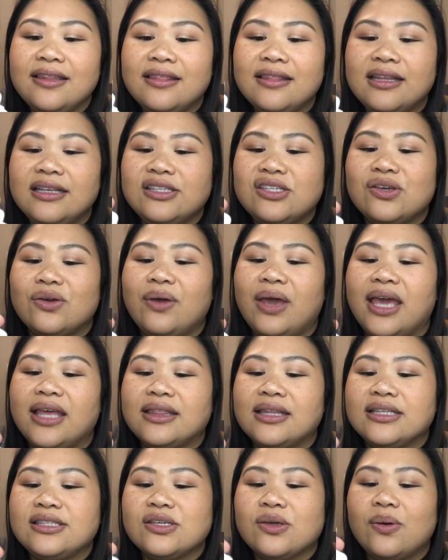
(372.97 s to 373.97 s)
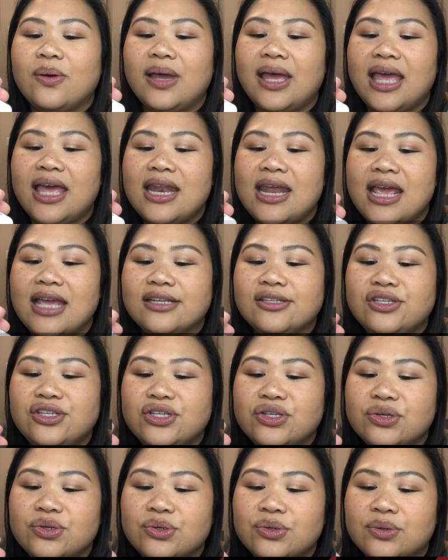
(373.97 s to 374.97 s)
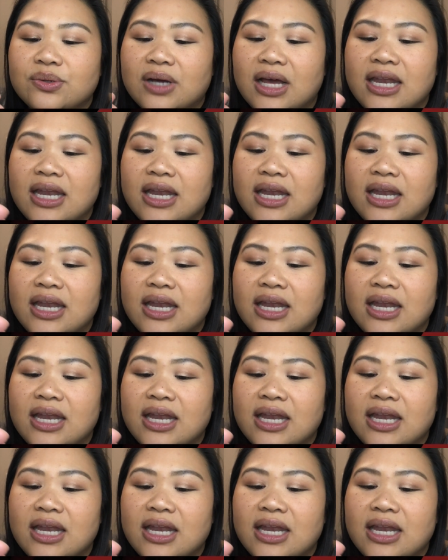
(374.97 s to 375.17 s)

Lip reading: that's okay. Let's go ahead and do